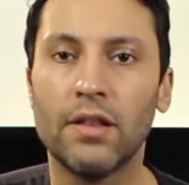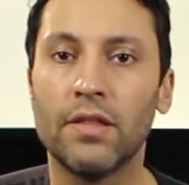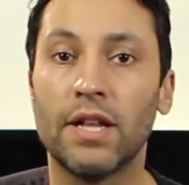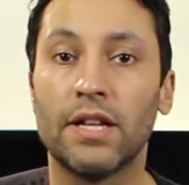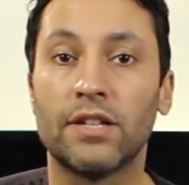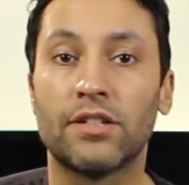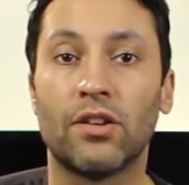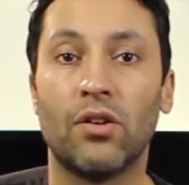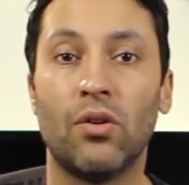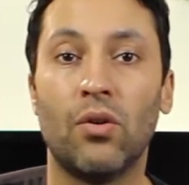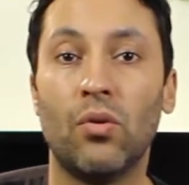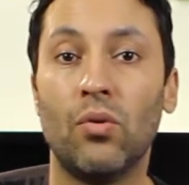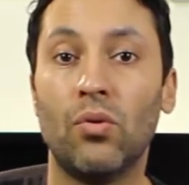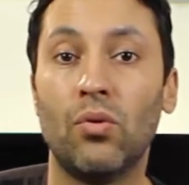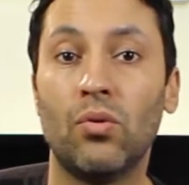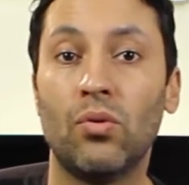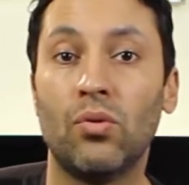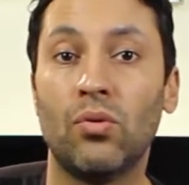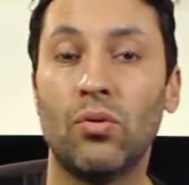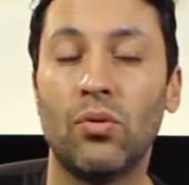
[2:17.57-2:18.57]
That's
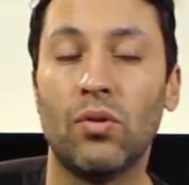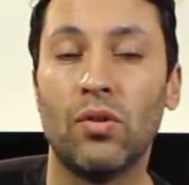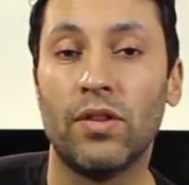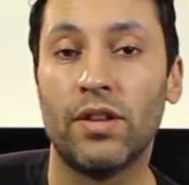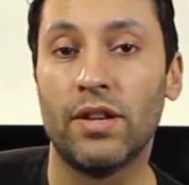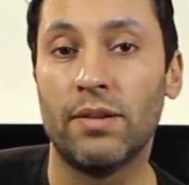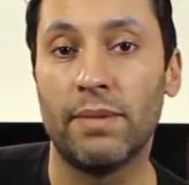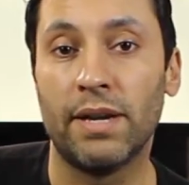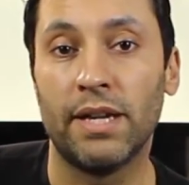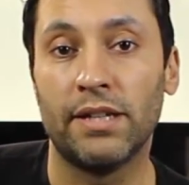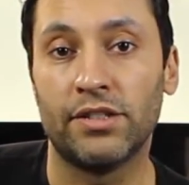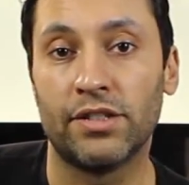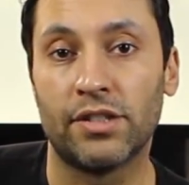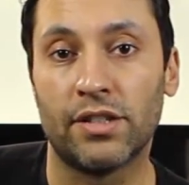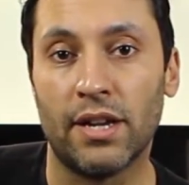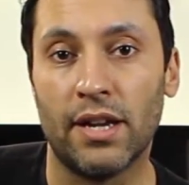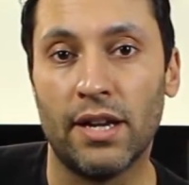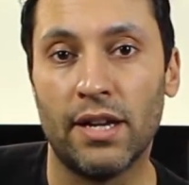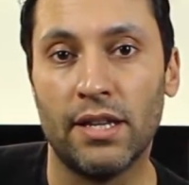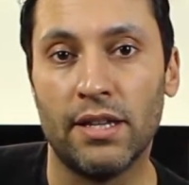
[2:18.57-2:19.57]
all that a major
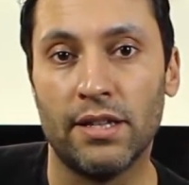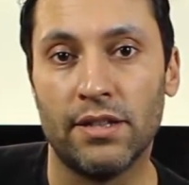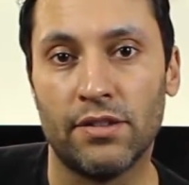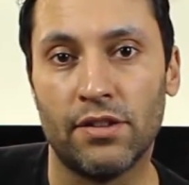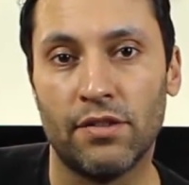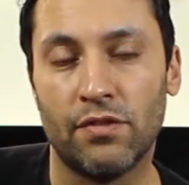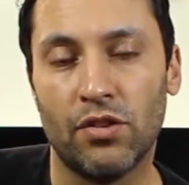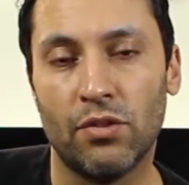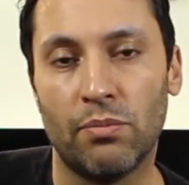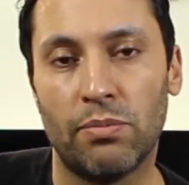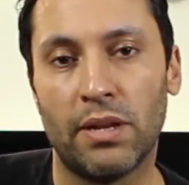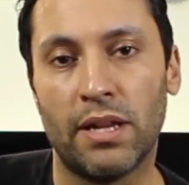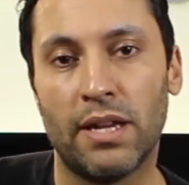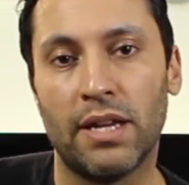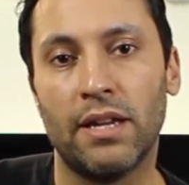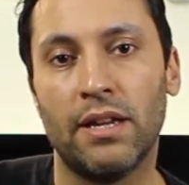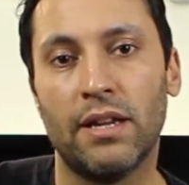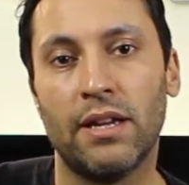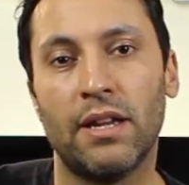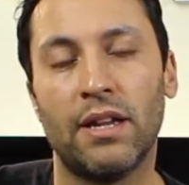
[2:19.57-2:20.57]
scale is. If you
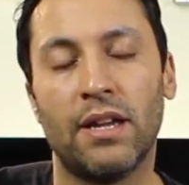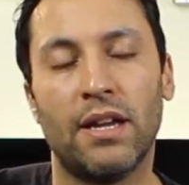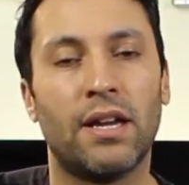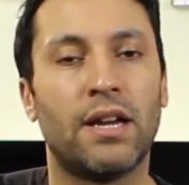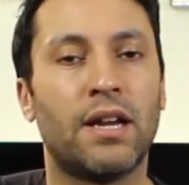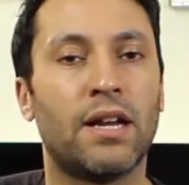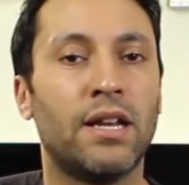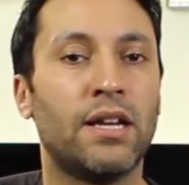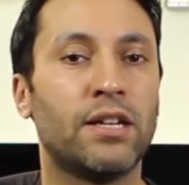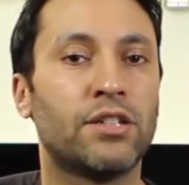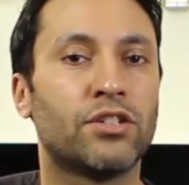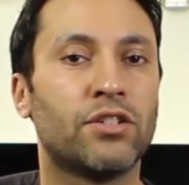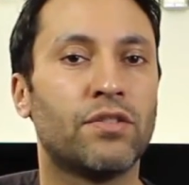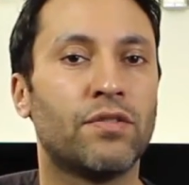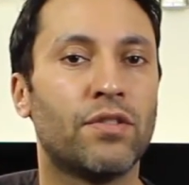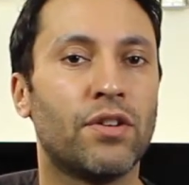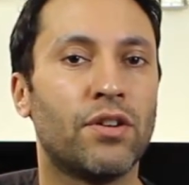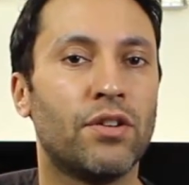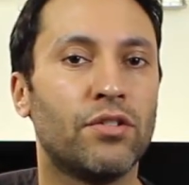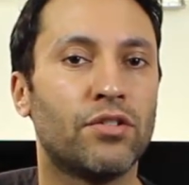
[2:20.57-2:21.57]
play a collection
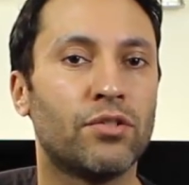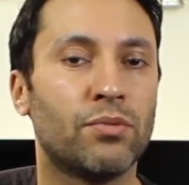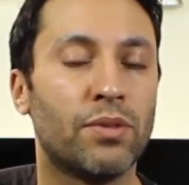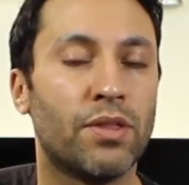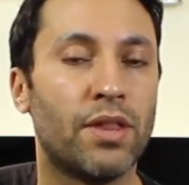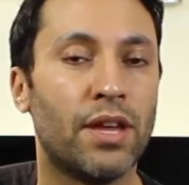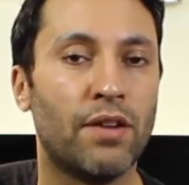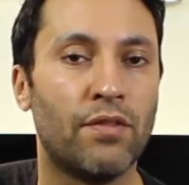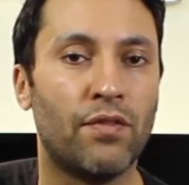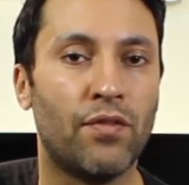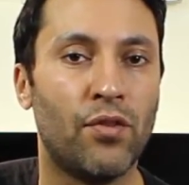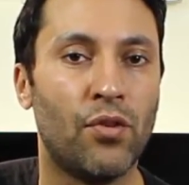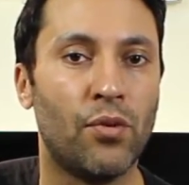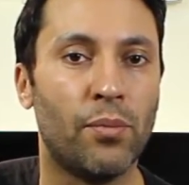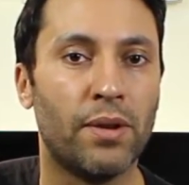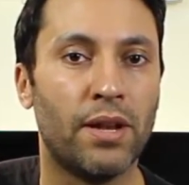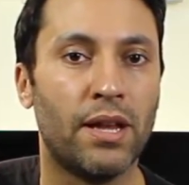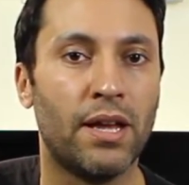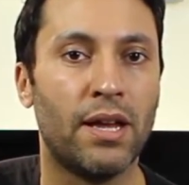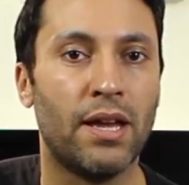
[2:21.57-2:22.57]
of notes with that
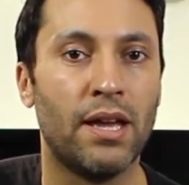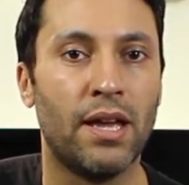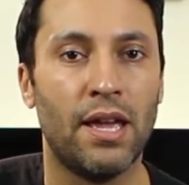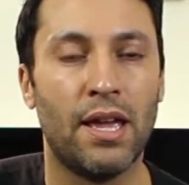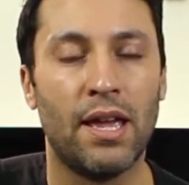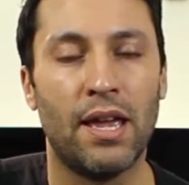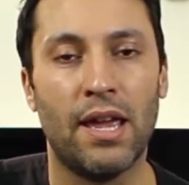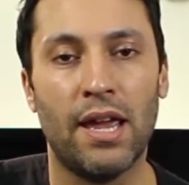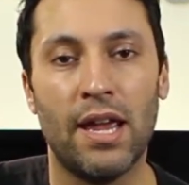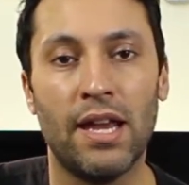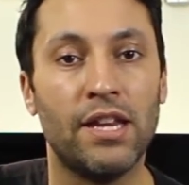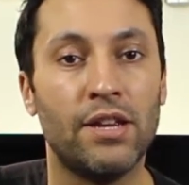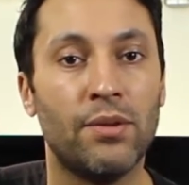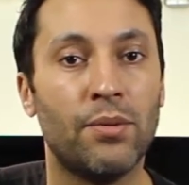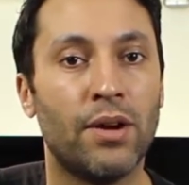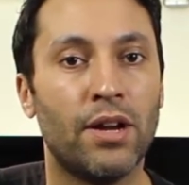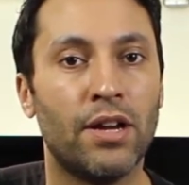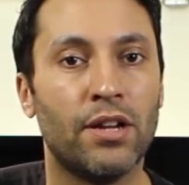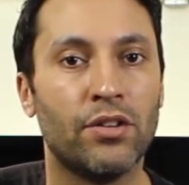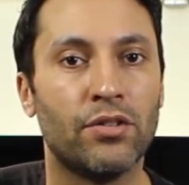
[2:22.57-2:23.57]
formula
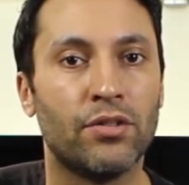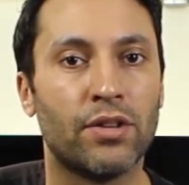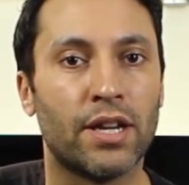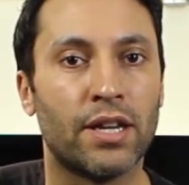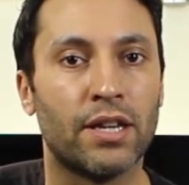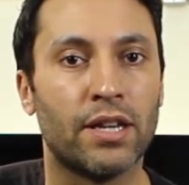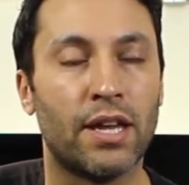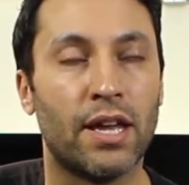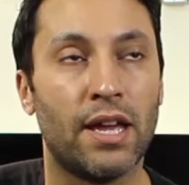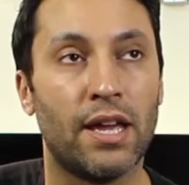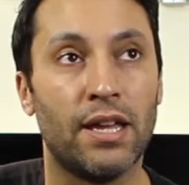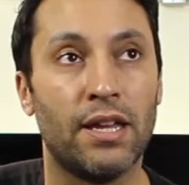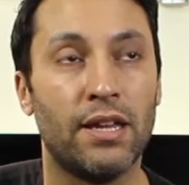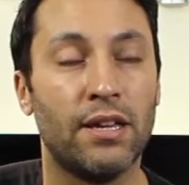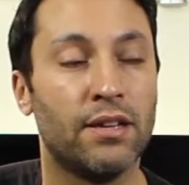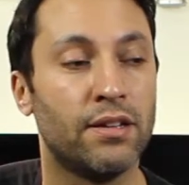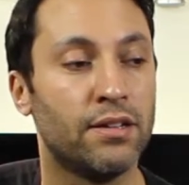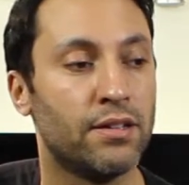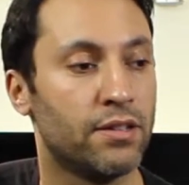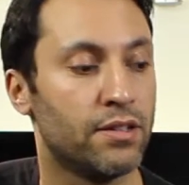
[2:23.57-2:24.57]
anywhere, you'll get
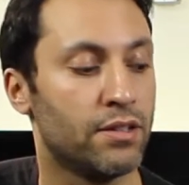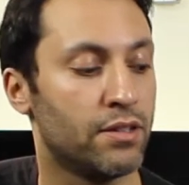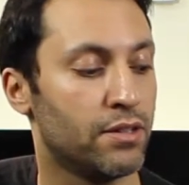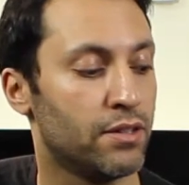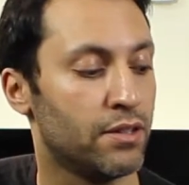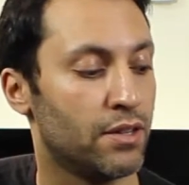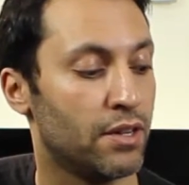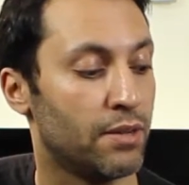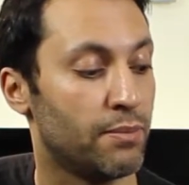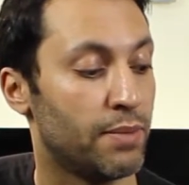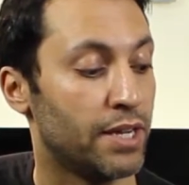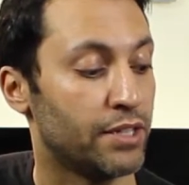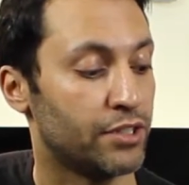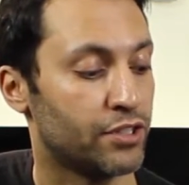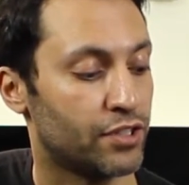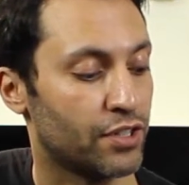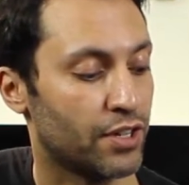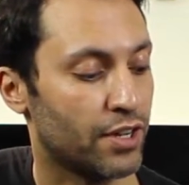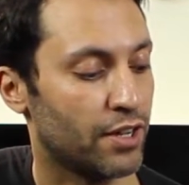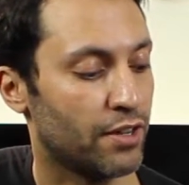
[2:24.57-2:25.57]
a
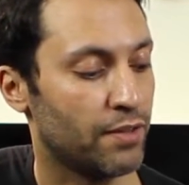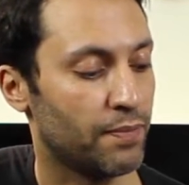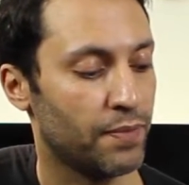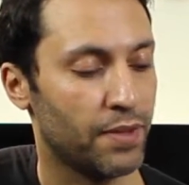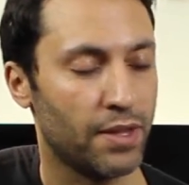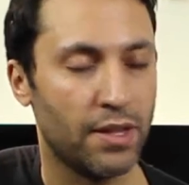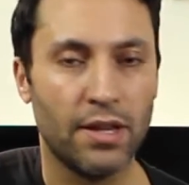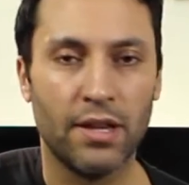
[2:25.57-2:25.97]
major scale.